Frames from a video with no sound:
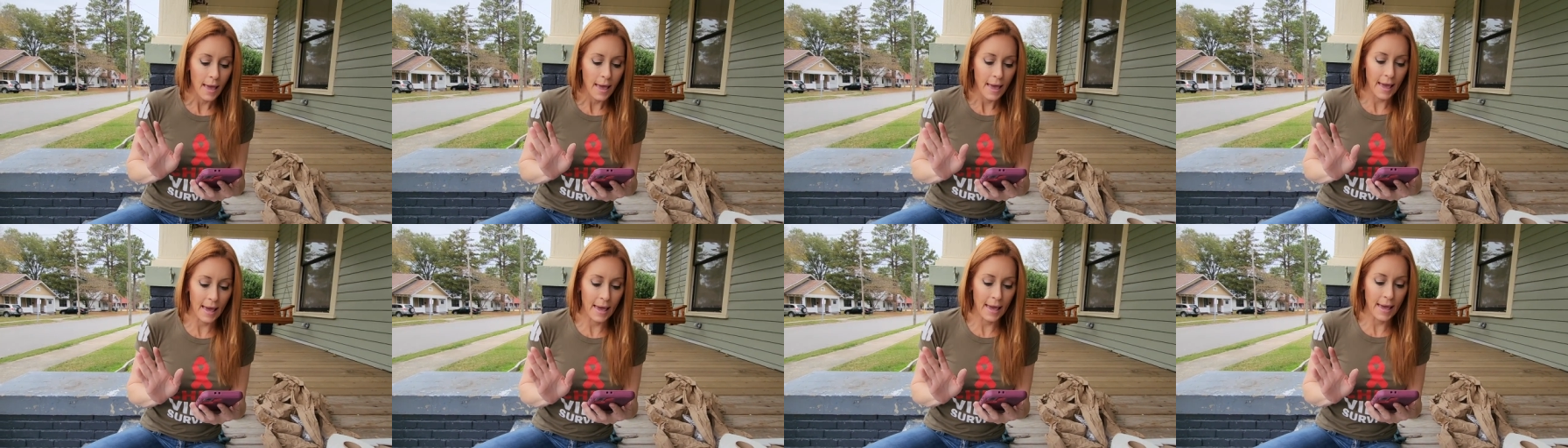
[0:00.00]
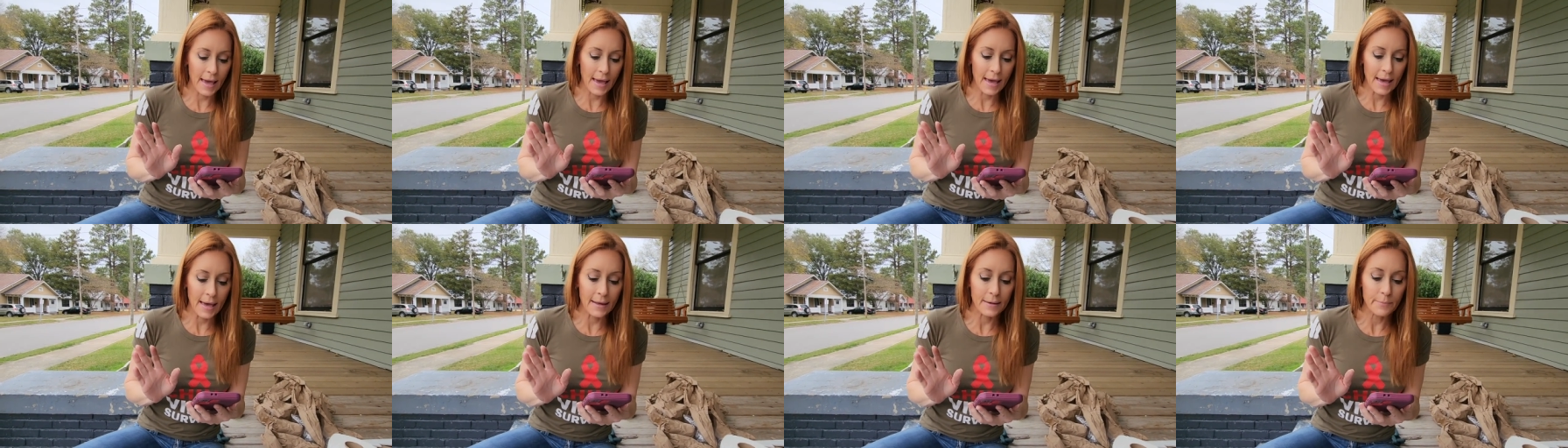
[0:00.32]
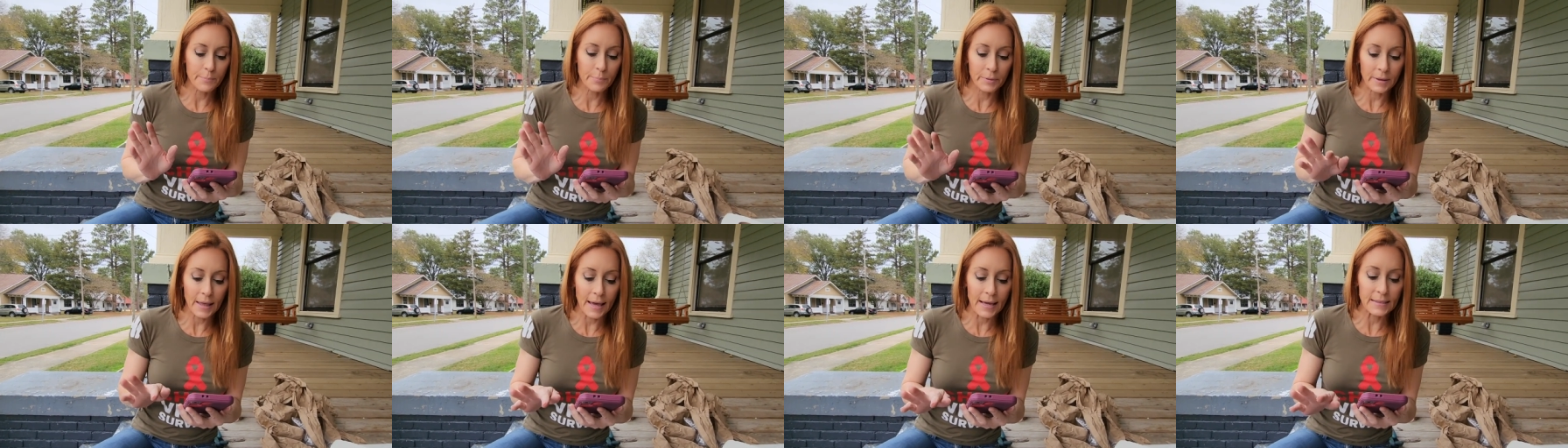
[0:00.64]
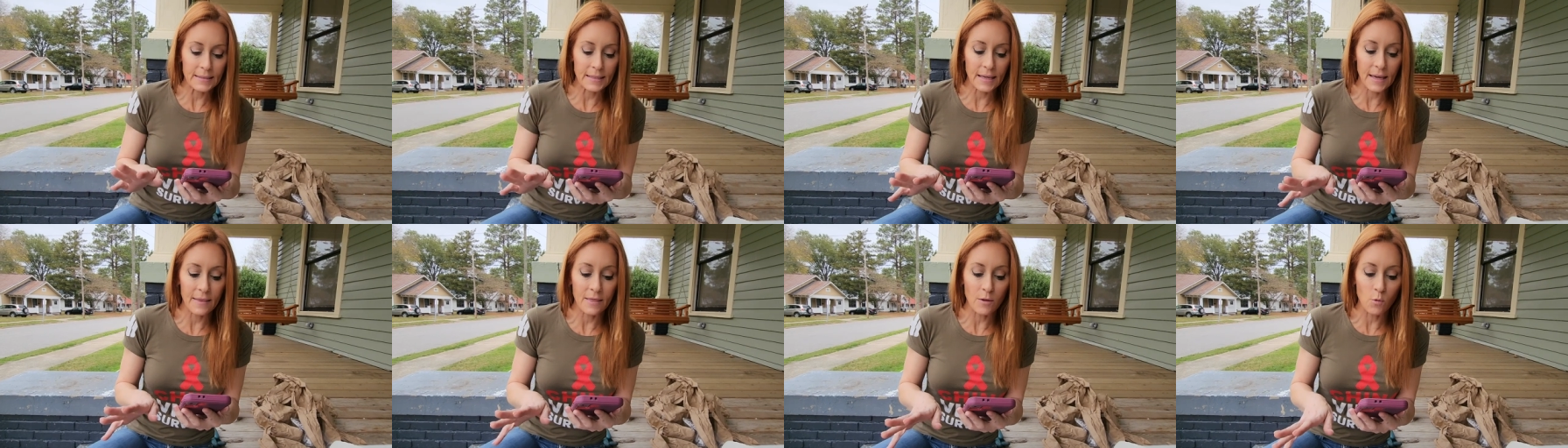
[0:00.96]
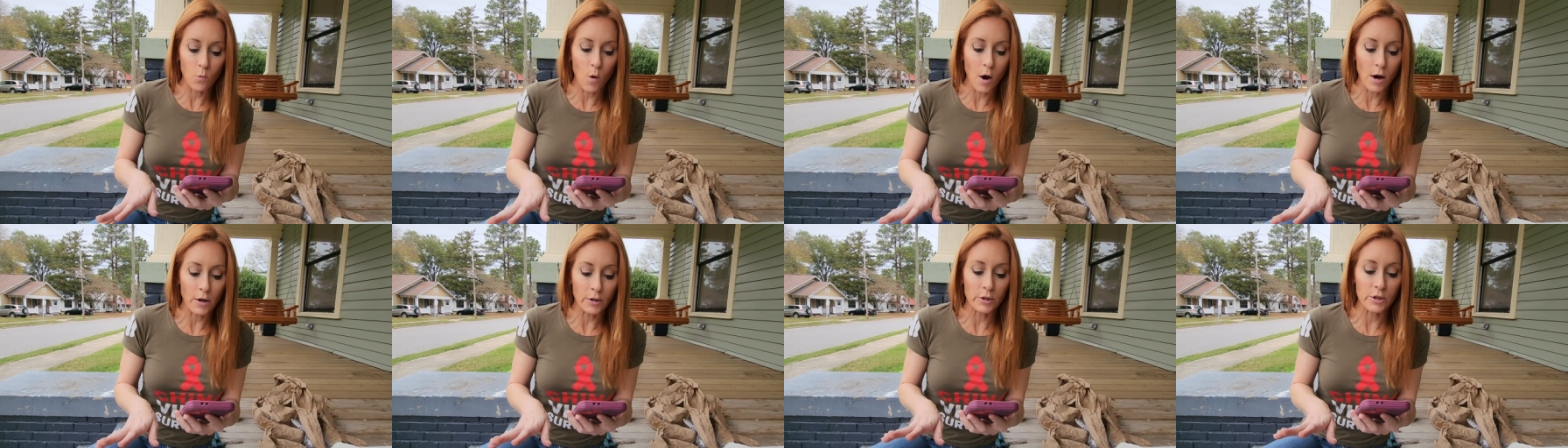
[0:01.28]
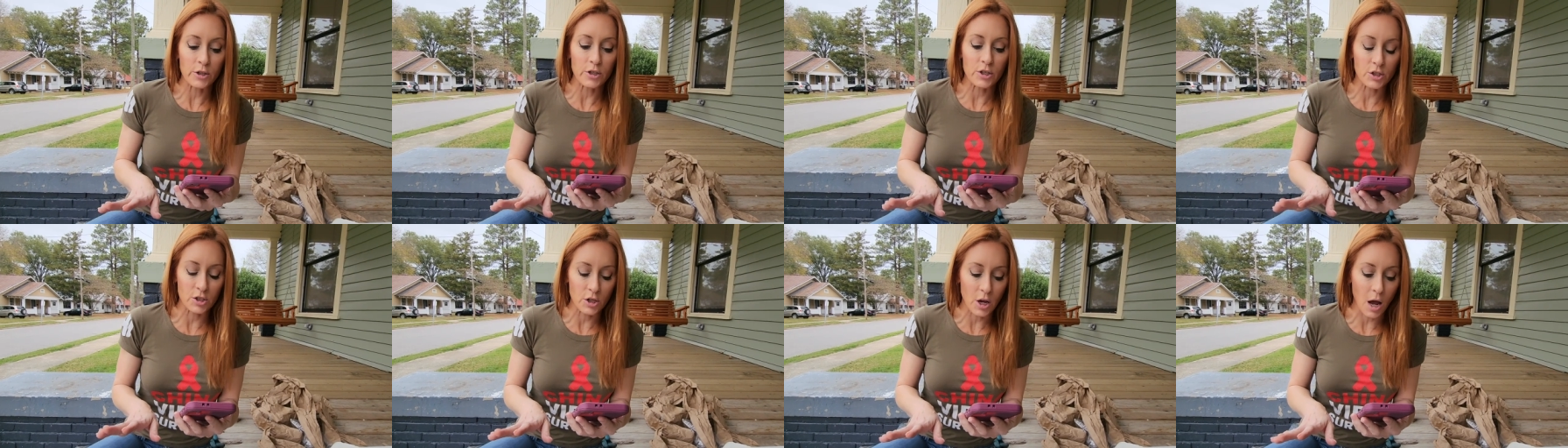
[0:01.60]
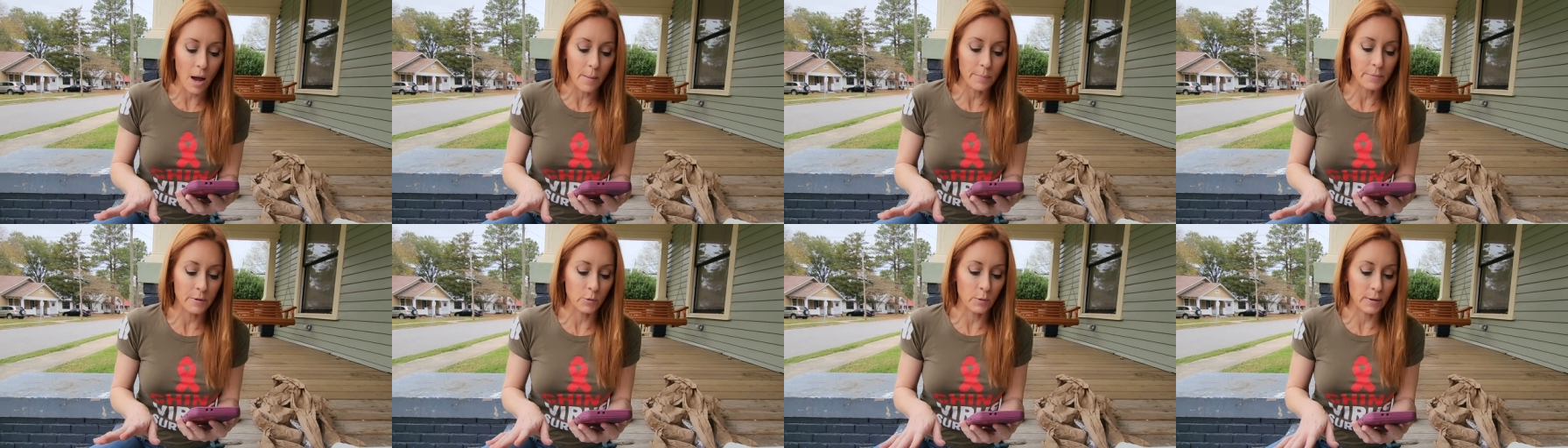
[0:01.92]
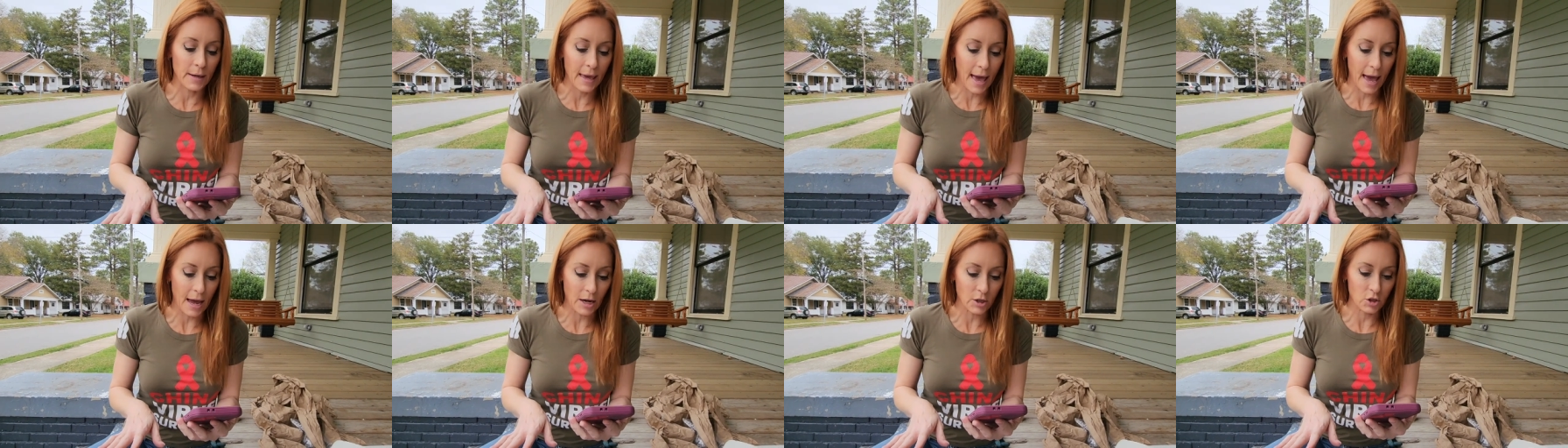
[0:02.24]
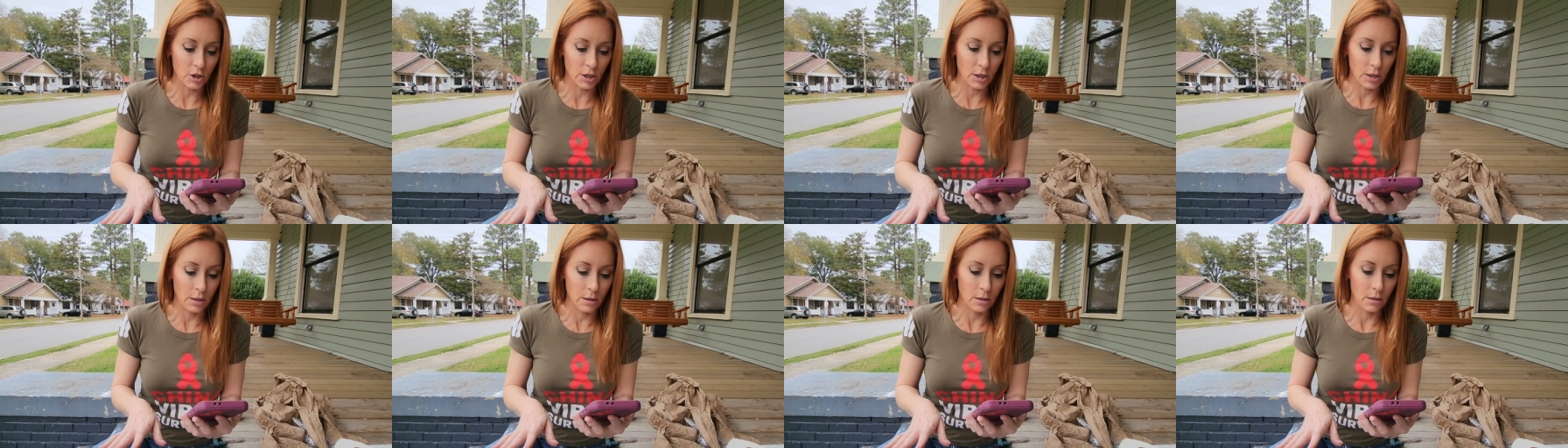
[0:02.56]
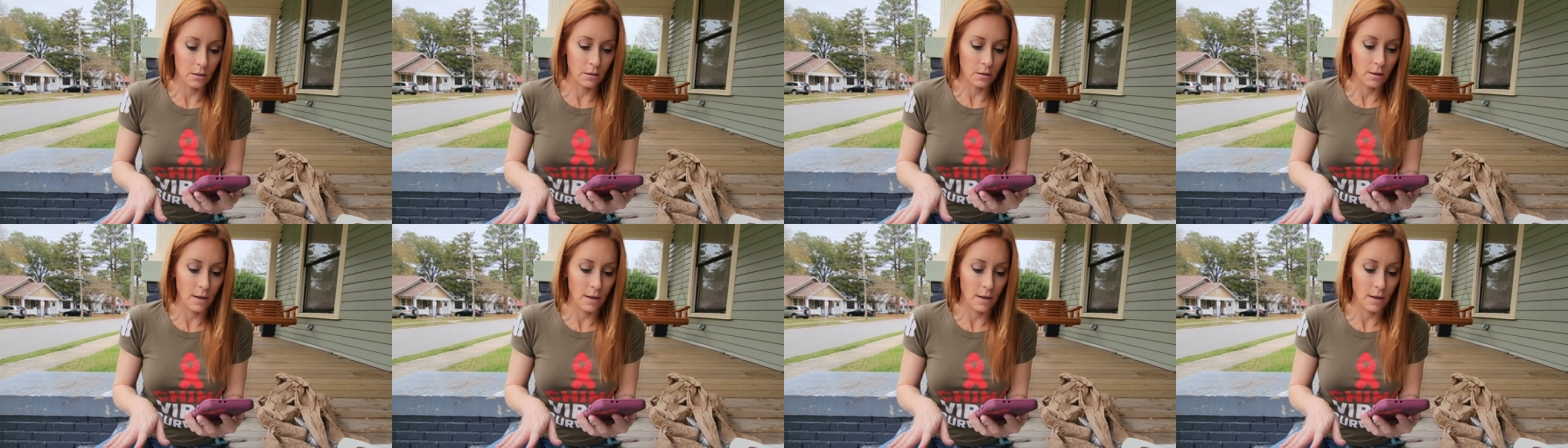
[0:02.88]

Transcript: and place it in the water to stop the reaction.